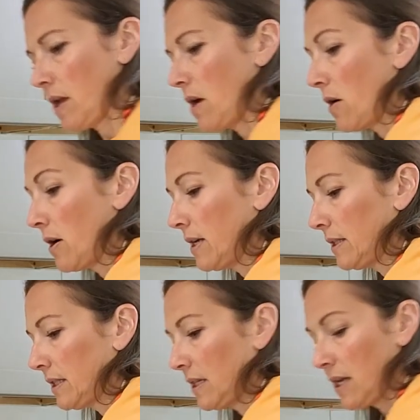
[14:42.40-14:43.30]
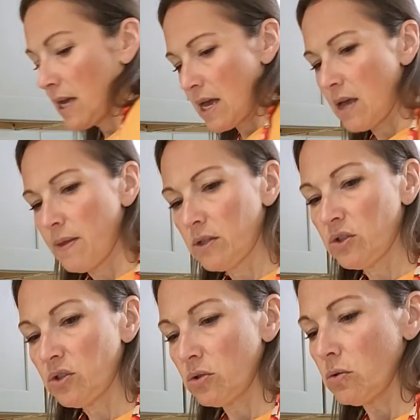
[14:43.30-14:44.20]
All right. And then
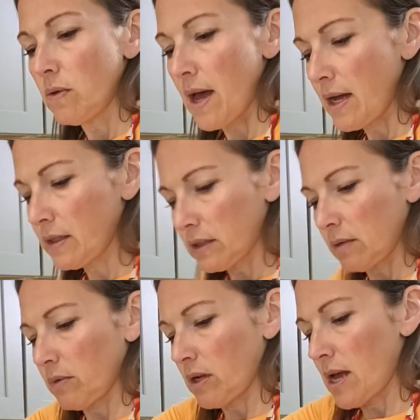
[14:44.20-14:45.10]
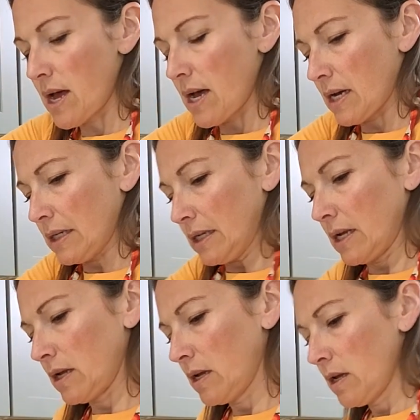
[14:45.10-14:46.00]
to that, I'm going to add
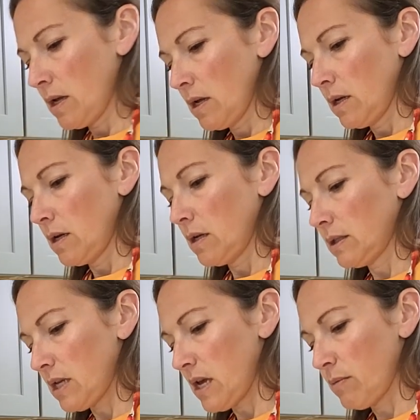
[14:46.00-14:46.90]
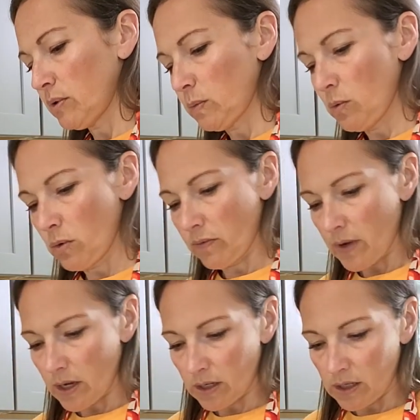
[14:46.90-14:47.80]
a tablespoon of
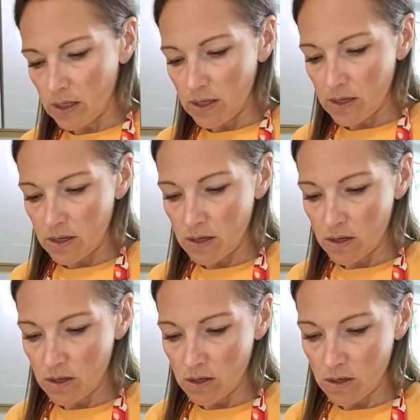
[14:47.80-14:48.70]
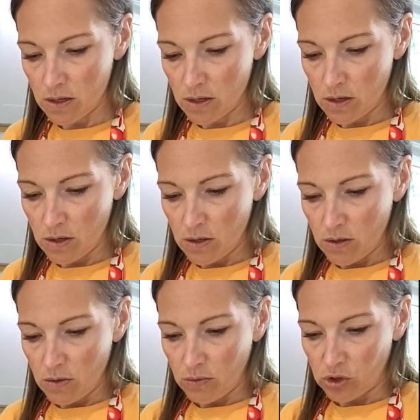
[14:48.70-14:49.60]
honey,
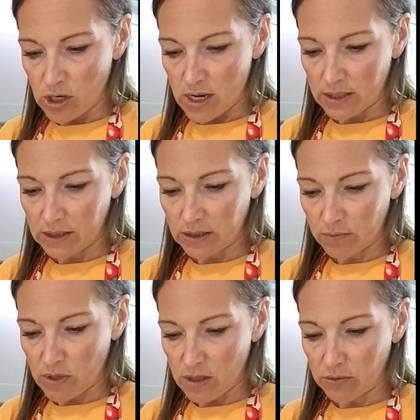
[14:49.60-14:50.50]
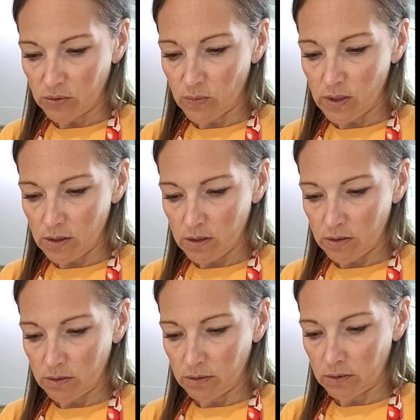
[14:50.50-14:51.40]
which adds some nice
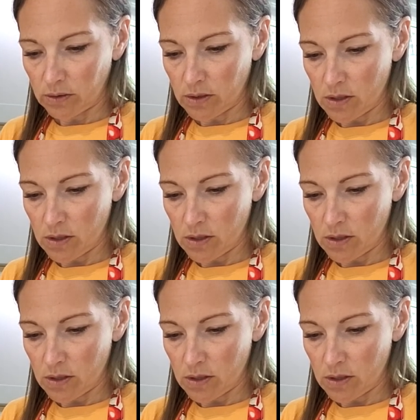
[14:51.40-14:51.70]
sweetness.